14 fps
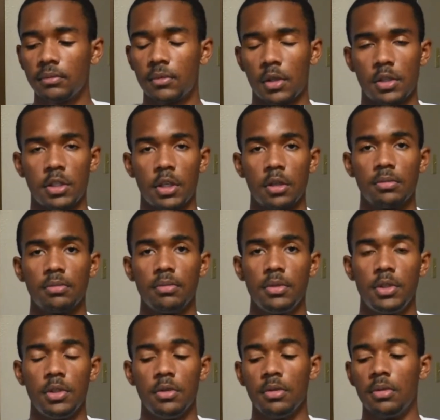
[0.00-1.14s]
or so
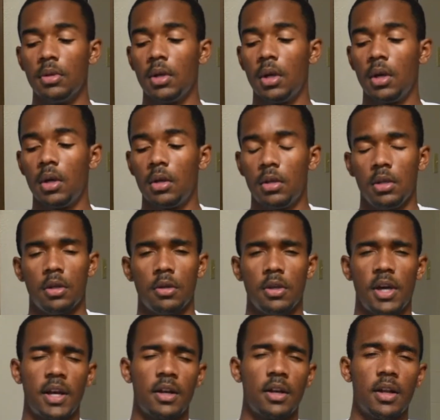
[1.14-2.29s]
to, you
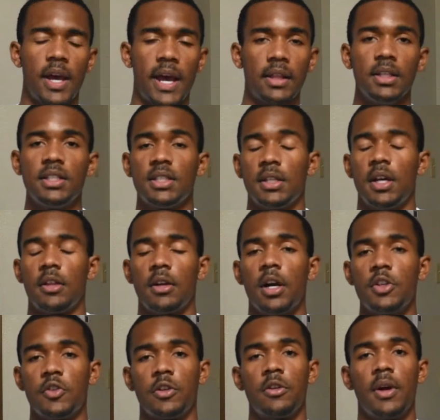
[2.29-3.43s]
added at least another
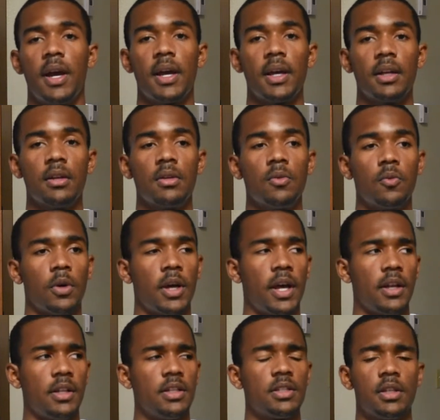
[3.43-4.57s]
100 grand,
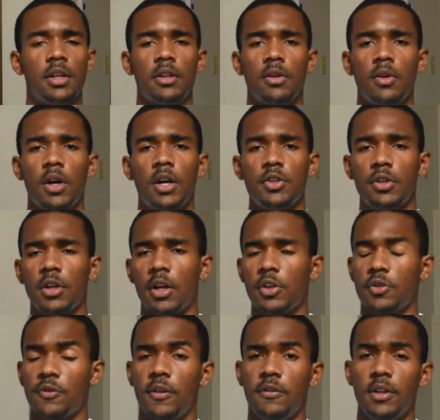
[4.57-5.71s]
at least another 100,
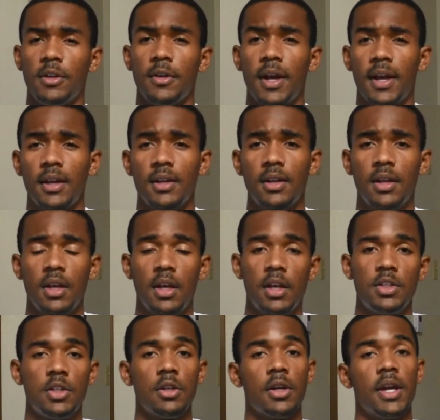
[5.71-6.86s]
150 grand
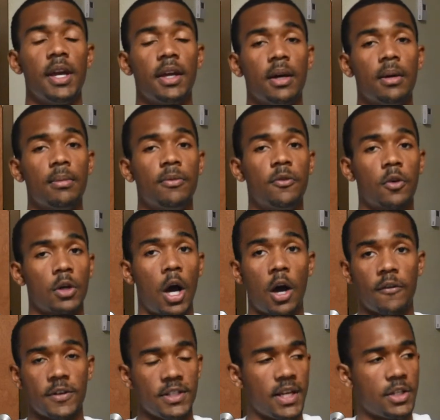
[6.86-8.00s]
to your income for an
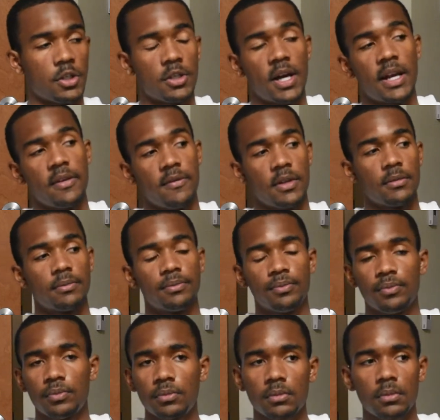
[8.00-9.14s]
office that you're not even
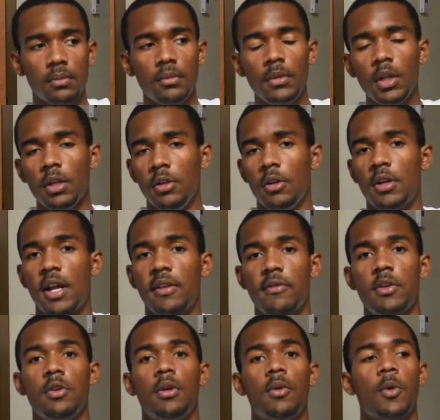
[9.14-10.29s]

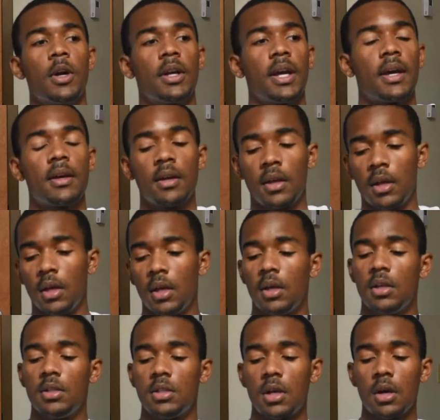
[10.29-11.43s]
doing work at.
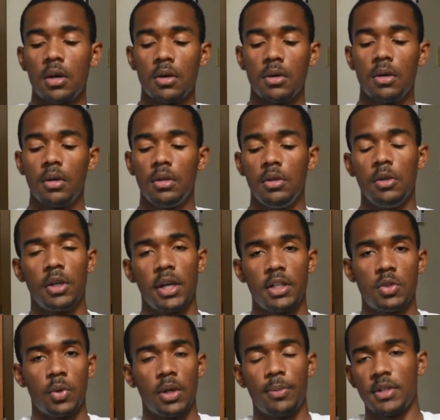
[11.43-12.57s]
So you'll get
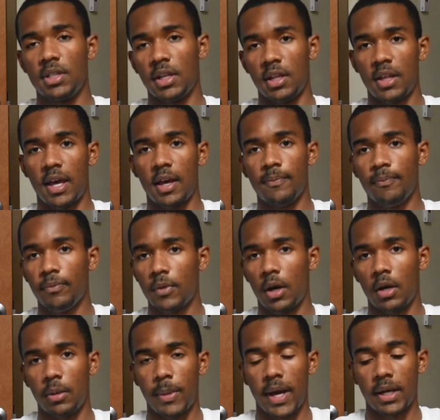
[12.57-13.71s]
20% of that
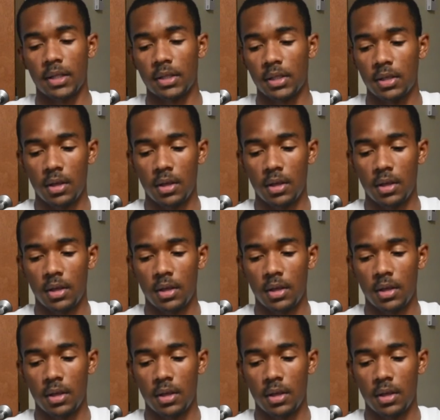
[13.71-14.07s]
automatically.